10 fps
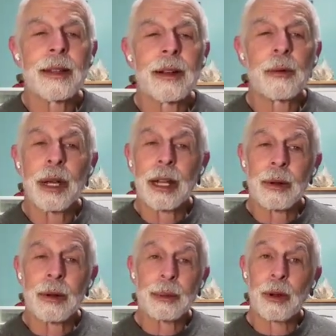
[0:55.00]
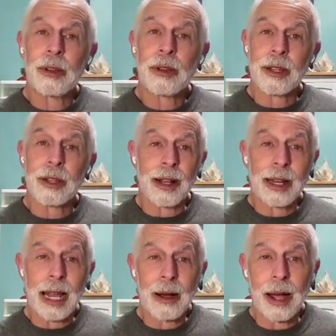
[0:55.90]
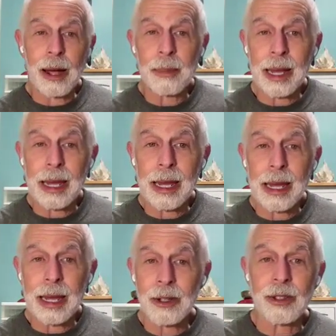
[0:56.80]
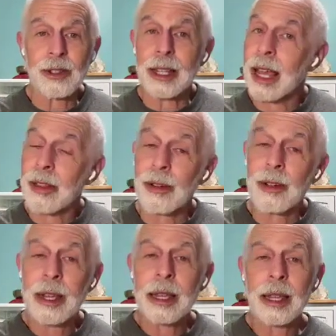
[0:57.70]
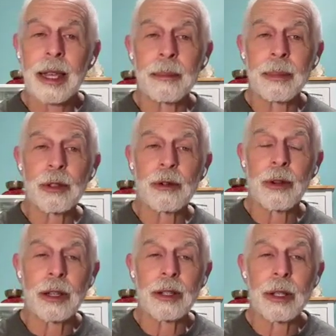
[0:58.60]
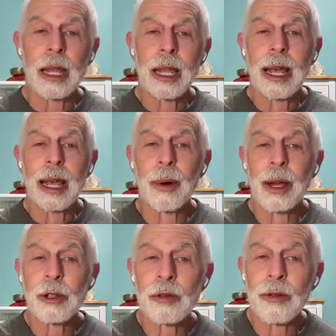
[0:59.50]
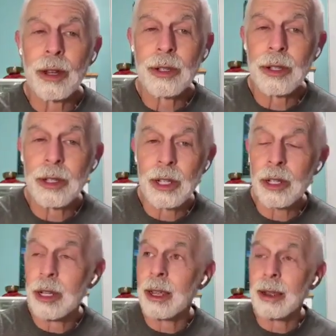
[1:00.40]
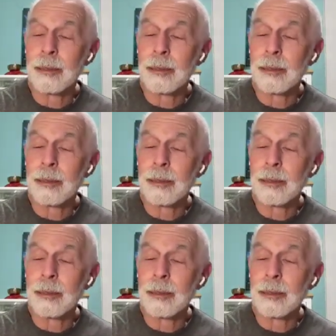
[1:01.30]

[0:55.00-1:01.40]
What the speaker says: So we're going to explore this right now, how making decisions together can build trust and why trust is such a